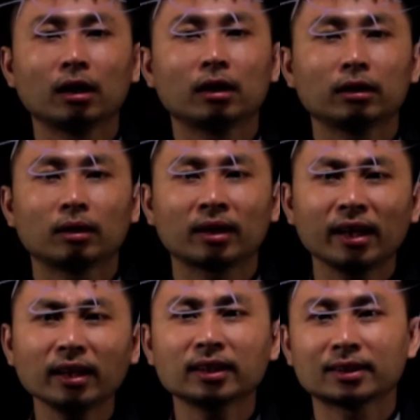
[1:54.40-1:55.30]
The
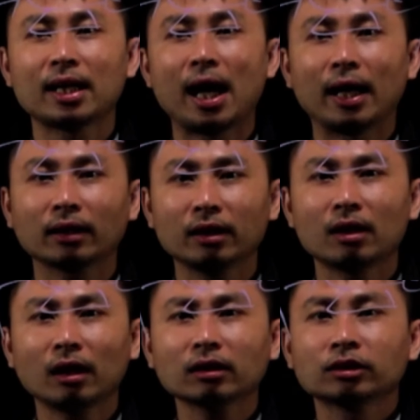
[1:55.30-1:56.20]
thing is that in
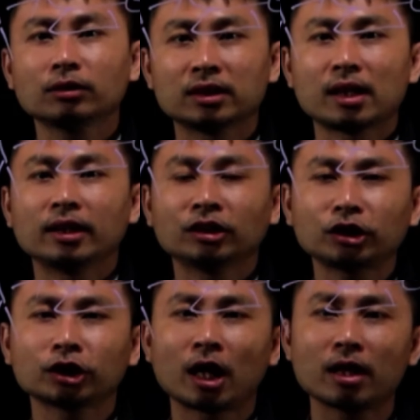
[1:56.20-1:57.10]
order to design
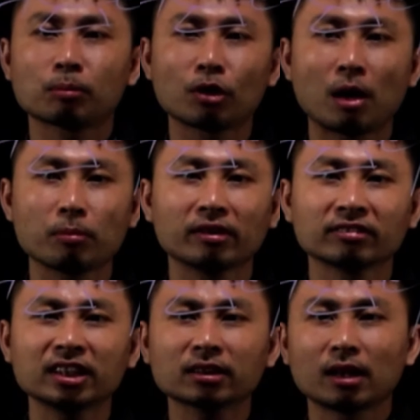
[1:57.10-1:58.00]
such kind of collaborative
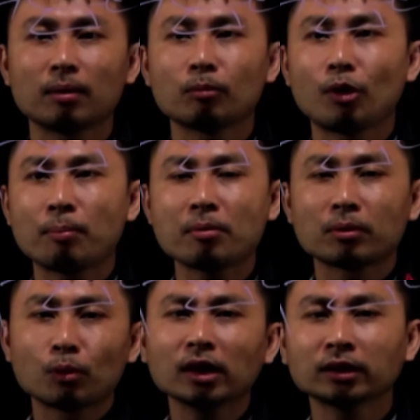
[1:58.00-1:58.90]
system where people
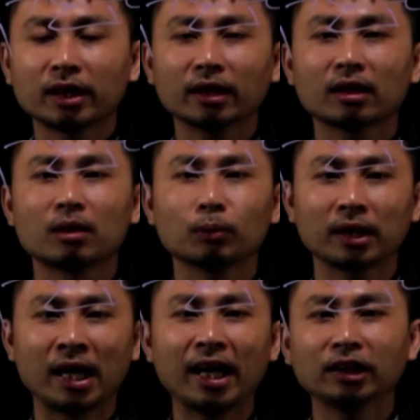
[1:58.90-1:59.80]
work together with
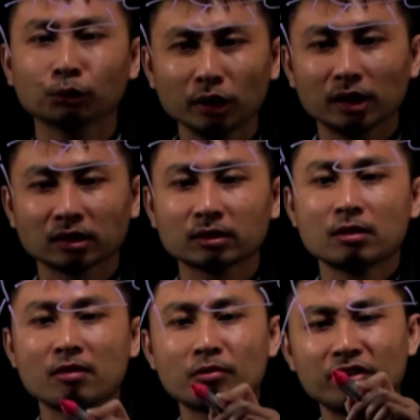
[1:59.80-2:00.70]
a high trust,
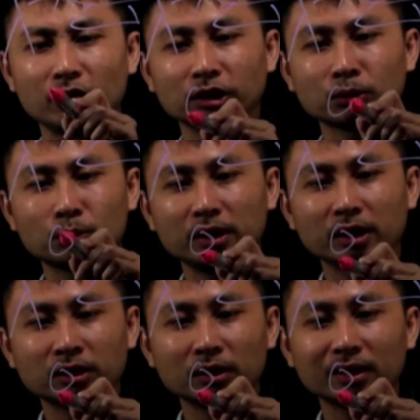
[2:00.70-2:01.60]
first we
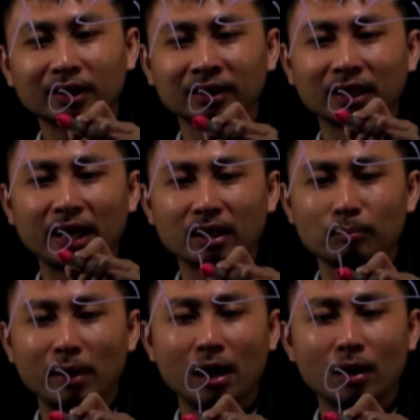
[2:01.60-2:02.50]
need to understand
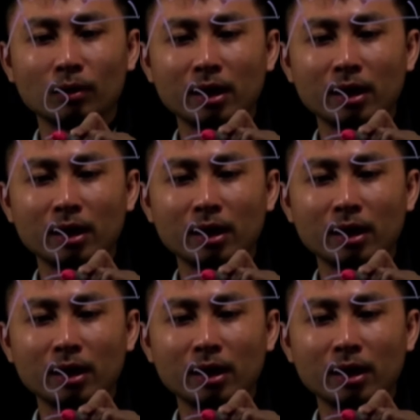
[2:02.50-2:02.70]
about